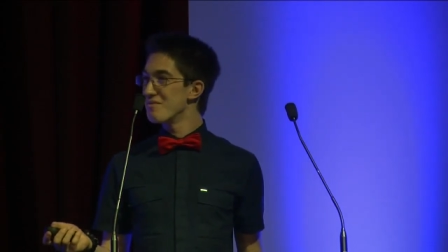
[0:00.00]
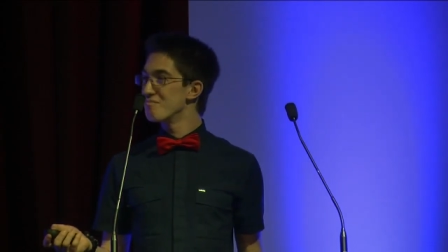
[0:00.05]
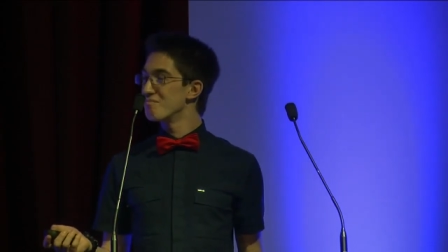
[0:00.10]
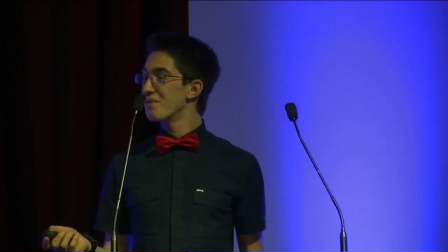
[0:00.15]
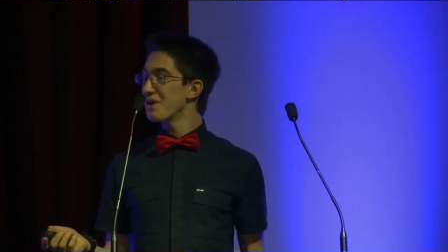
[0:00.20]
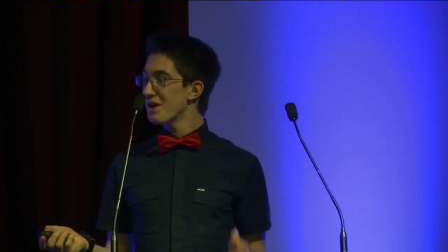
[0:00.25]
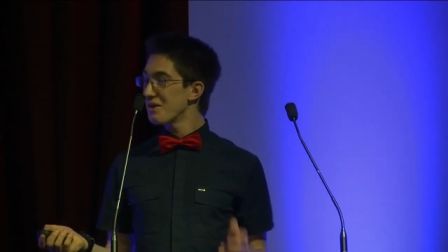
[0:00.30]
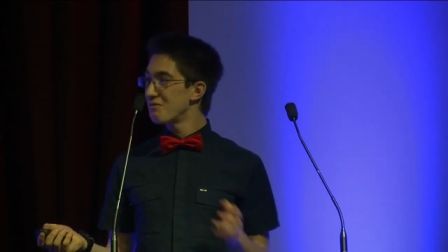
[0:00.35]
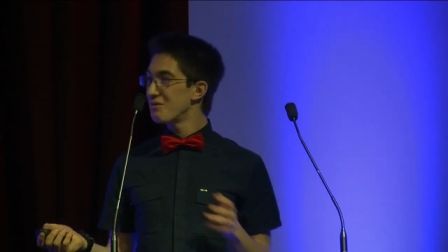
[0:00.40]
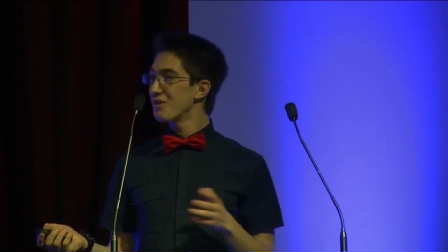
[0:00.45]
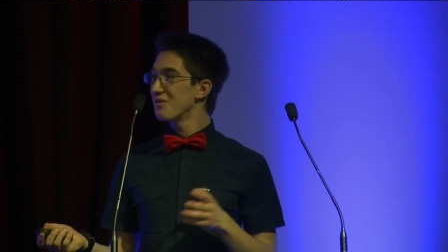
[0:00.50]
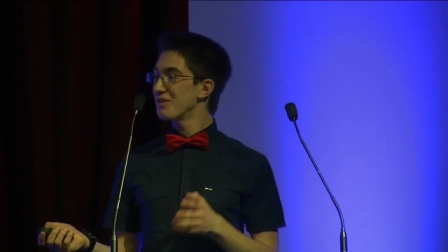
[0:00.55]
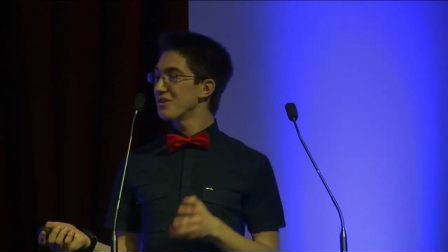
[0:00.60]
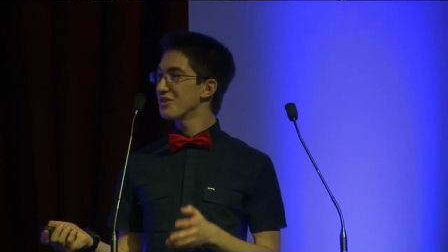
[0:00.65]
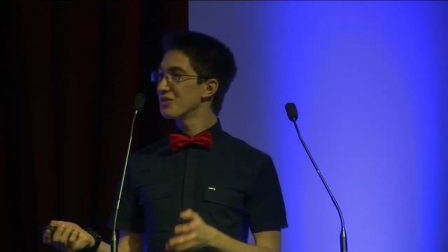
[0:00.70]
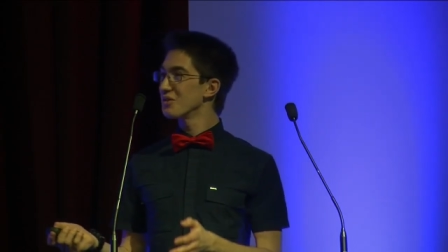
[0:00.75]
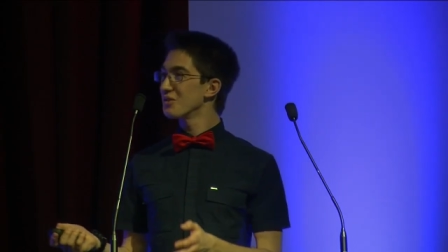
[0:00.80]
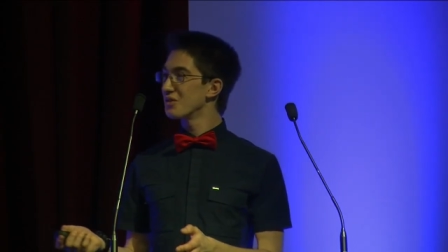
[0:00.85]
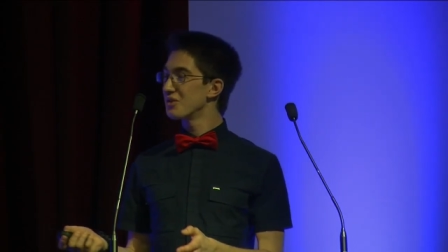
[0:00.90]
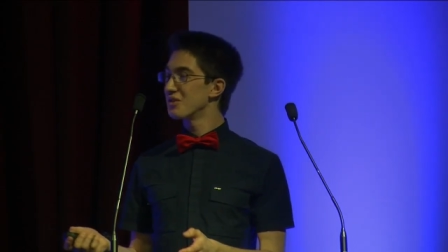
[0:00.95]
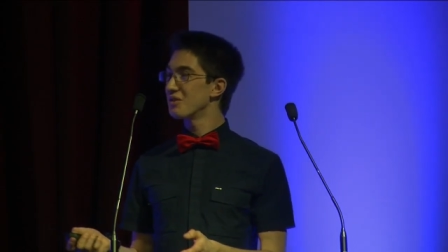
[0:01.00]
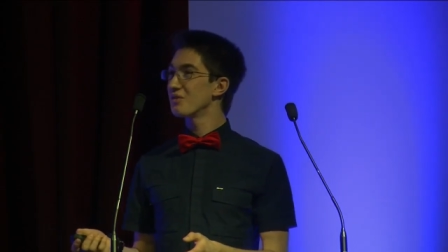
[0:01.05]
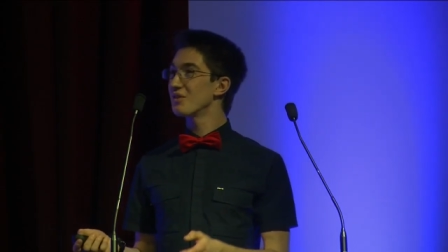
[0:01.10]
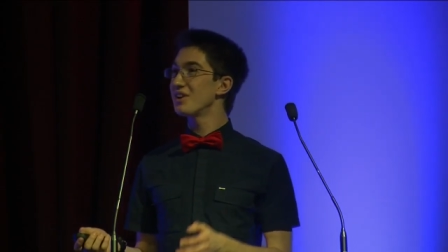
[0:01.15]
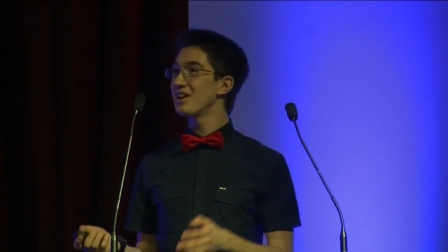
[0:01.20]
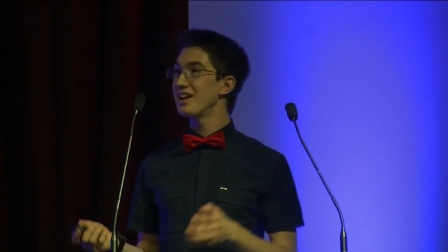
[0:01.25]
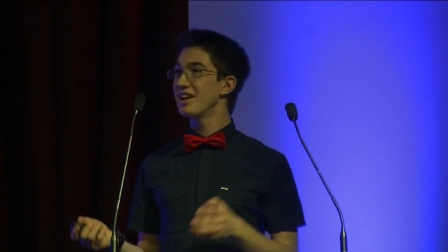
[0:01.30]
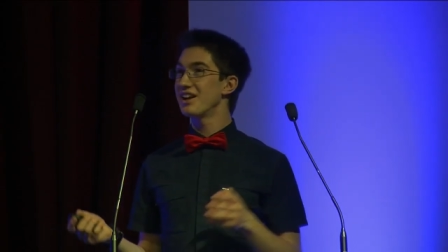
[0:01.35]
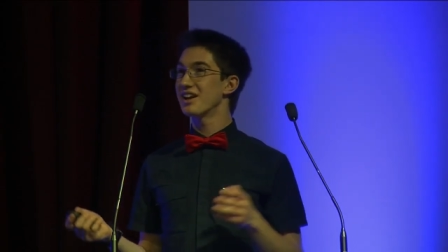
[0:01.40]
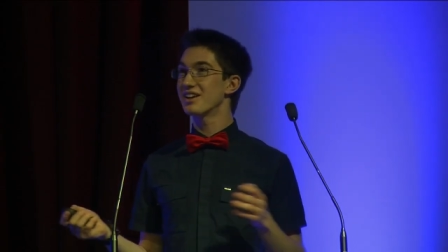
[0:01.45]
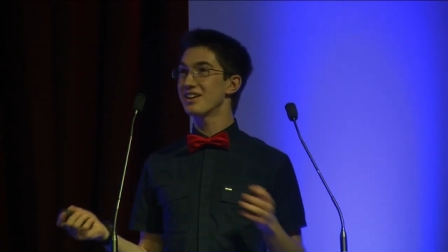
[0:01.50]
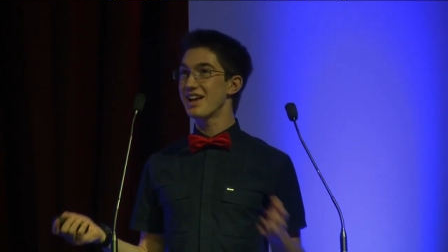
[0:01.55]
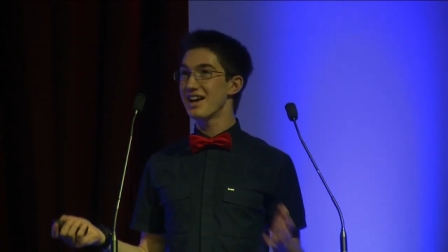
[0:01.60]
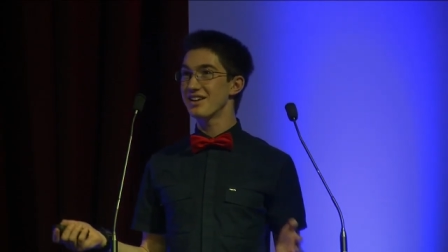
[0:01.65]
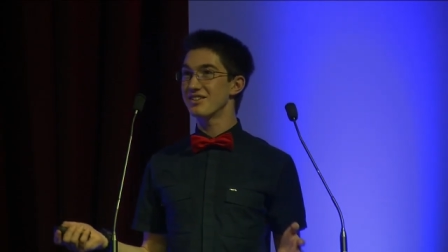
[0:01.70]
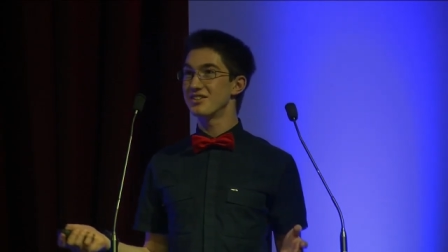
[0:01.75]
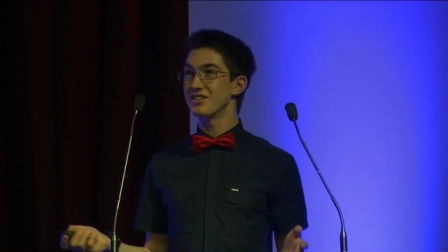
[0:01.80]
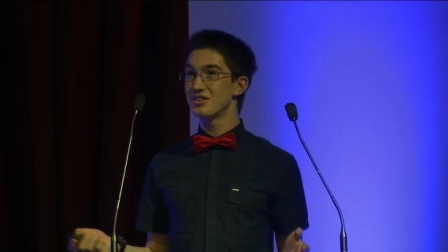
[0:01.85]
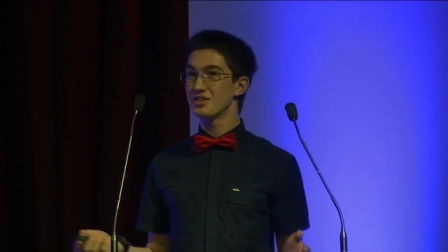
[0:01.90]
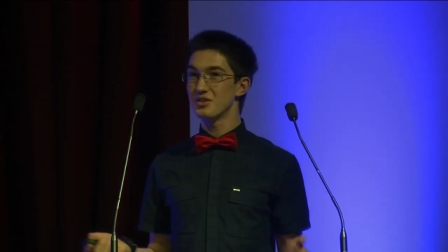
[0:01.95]
but I feel these sources have clearly
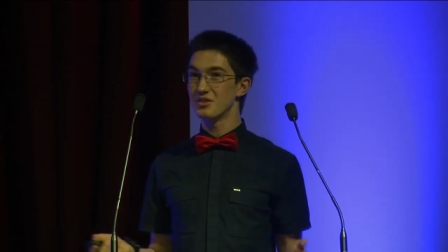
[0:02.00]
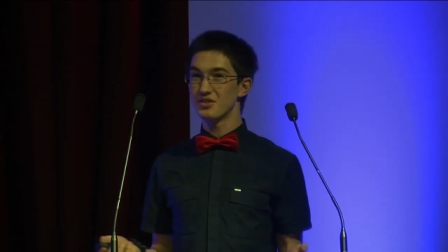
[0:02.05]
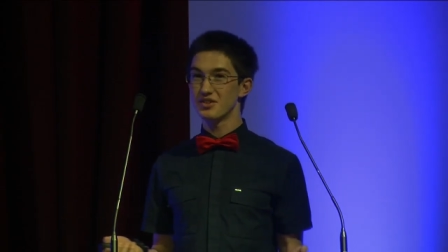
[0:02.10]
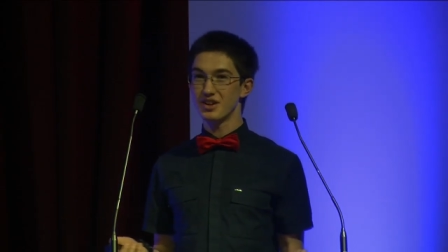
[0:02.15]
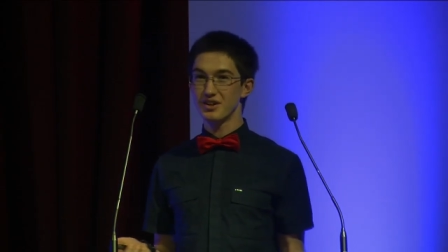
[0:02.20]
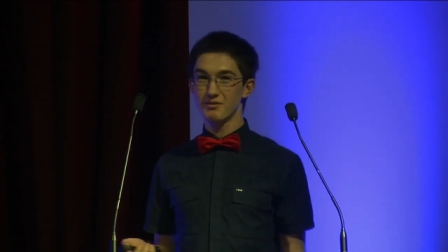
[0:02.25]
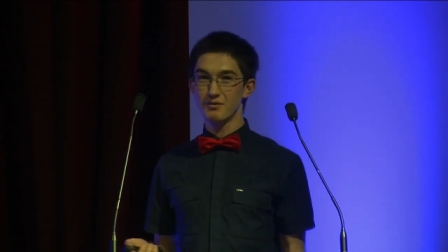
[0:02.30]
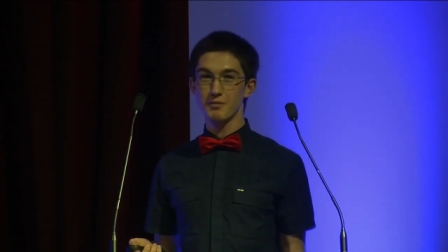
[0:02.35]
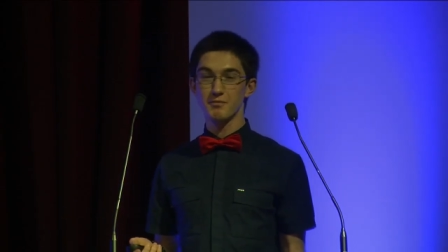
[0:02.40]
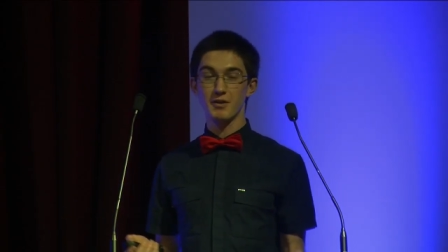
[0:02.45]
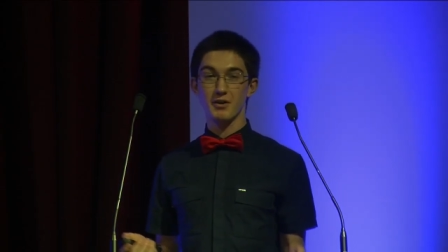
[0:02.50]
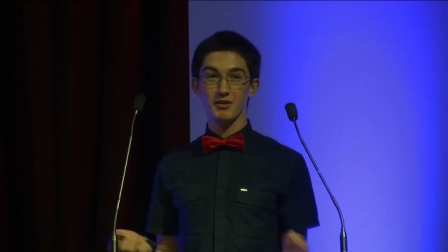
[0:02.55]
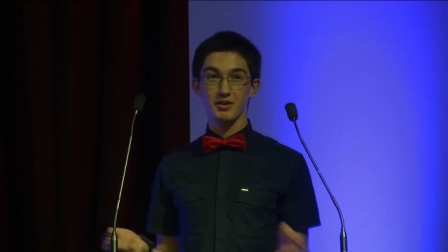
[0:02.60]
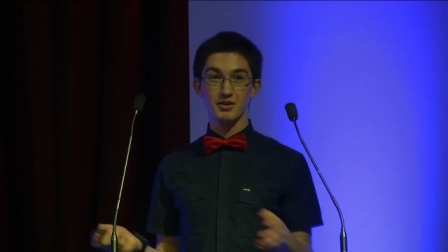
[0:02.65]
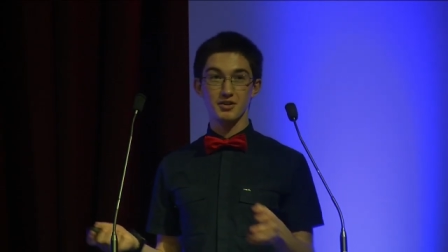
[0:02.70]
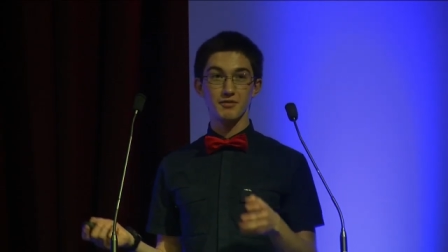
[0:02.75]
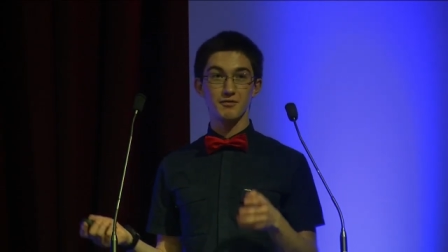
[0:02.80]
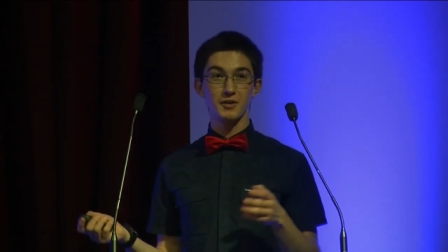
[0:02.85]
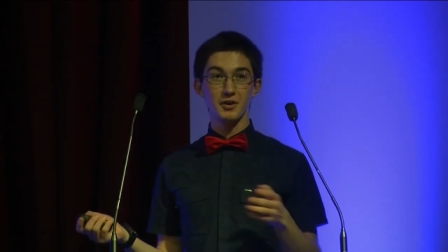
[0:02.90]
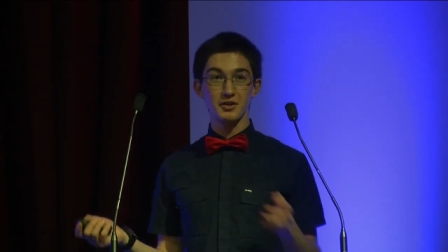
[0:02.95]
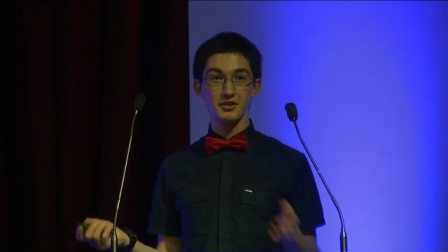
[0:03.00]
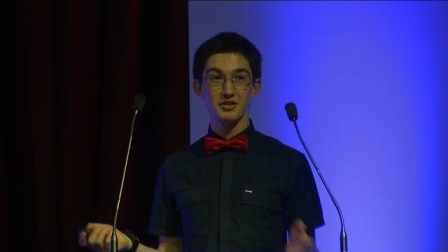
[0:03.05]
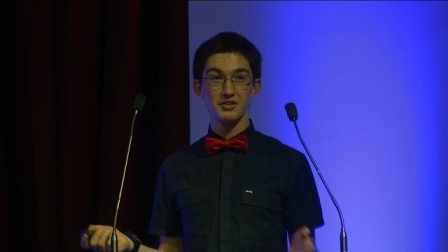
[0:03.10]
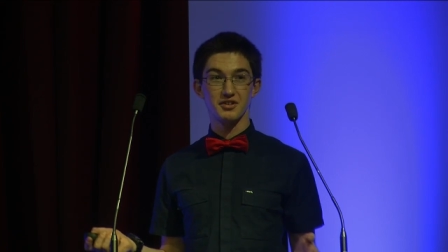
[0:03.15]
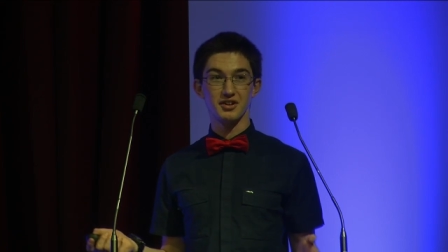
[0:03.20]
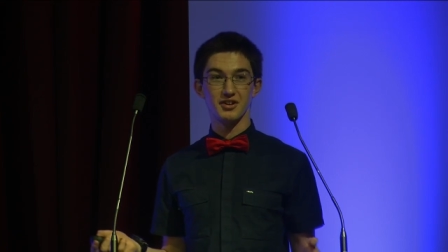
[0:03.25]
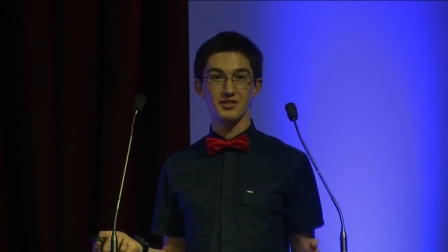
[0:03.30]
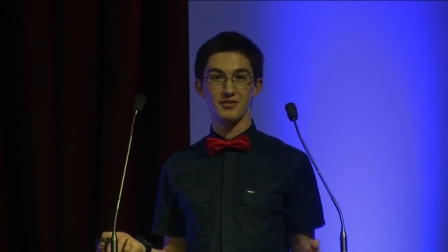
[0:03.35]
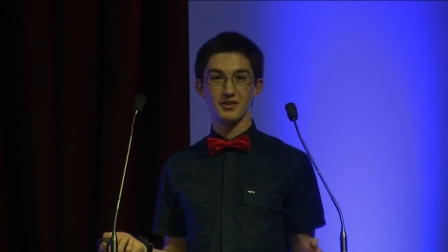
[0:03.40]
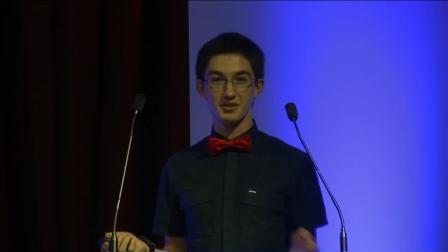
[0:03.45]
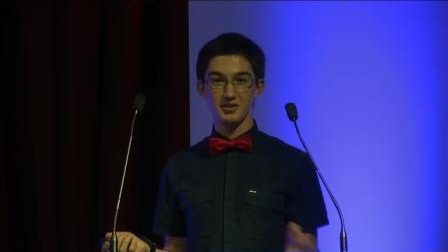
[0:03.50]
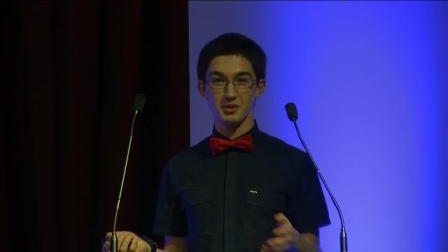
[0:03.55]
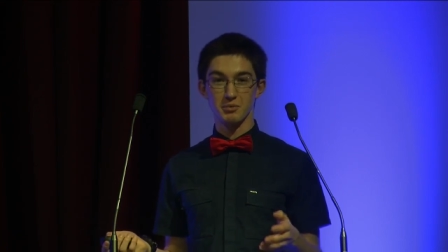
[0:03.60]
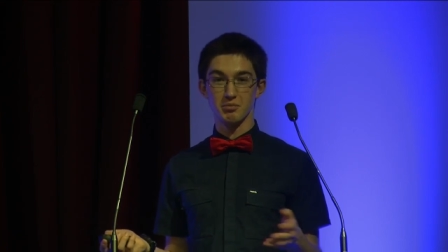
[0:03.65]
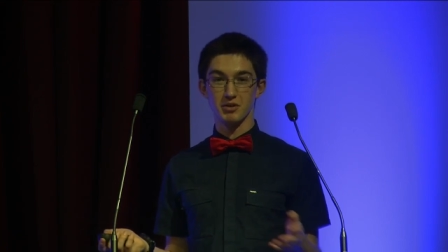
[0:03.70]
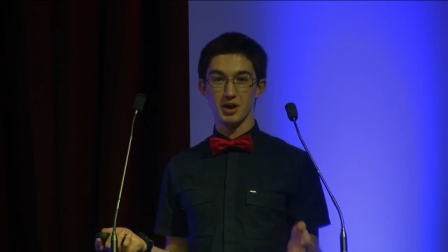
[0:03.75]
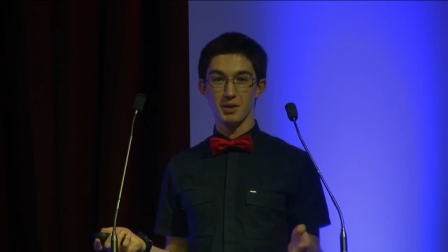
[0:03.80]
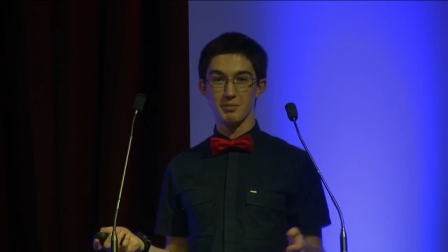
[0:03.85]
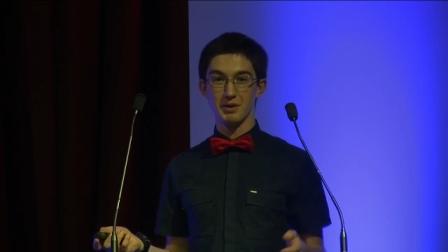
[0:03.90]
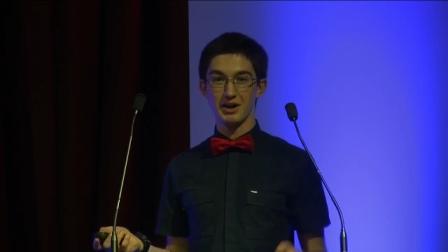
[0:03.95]
neglected to consider the various advantages this could
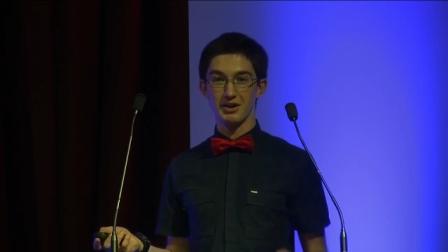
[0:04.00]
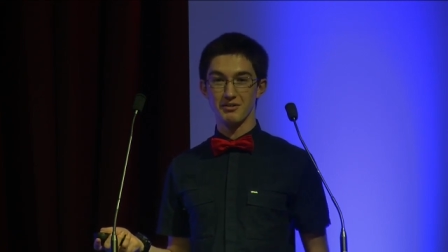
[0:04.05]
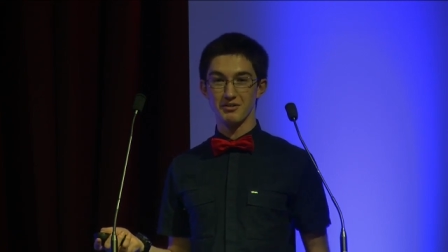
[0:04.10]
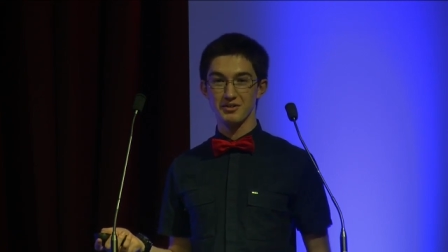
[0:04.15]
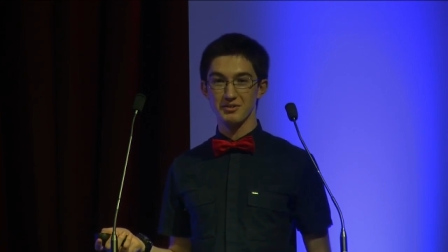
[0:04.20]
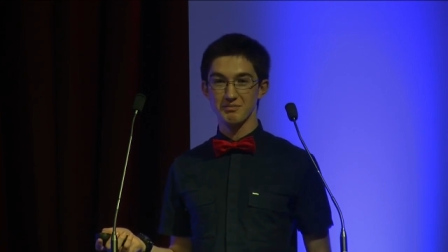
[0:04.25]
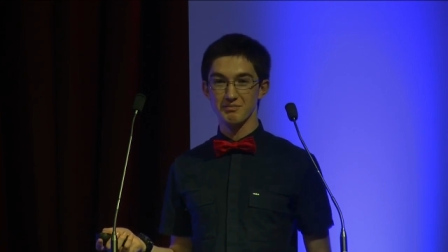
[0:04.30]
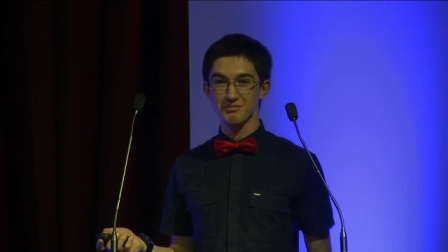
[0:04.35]
bring about.